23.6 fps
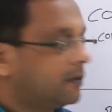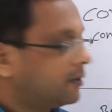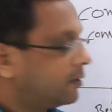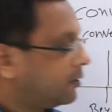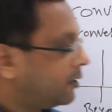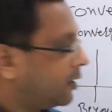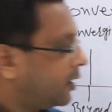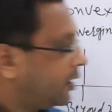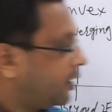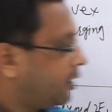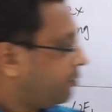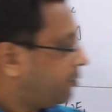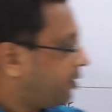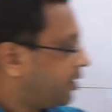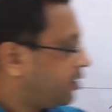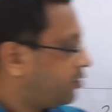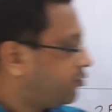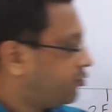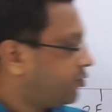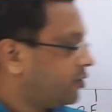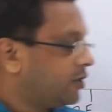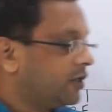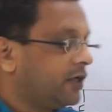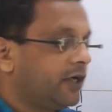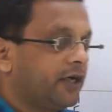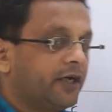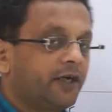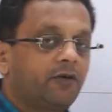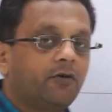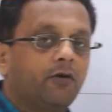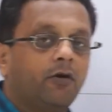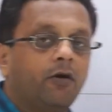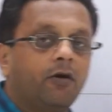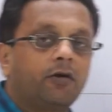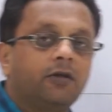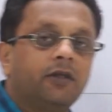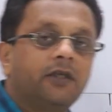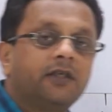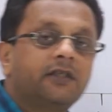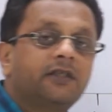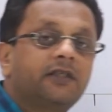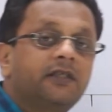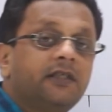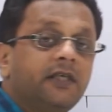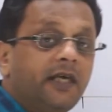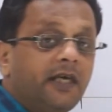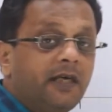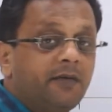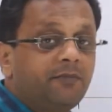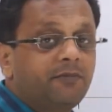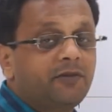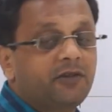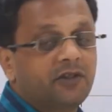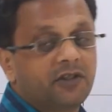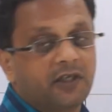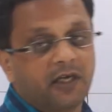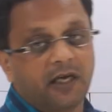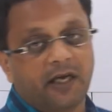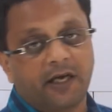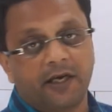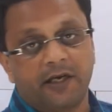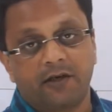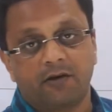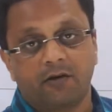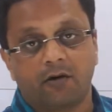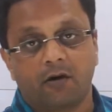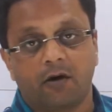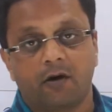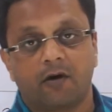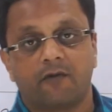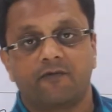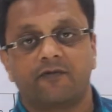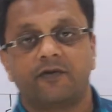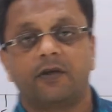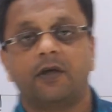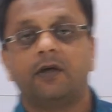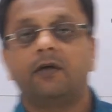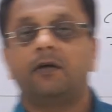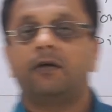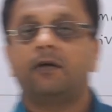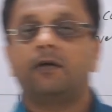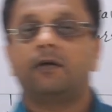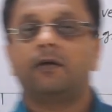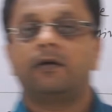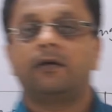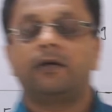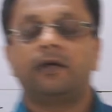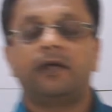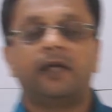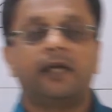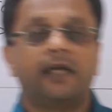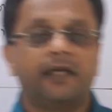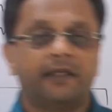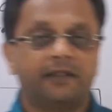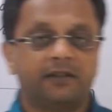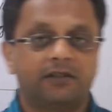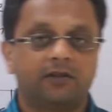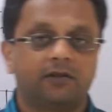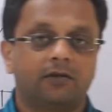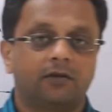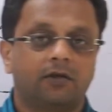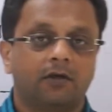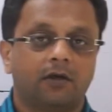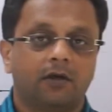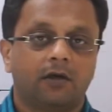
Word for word: the image you will get on the same side of the lens.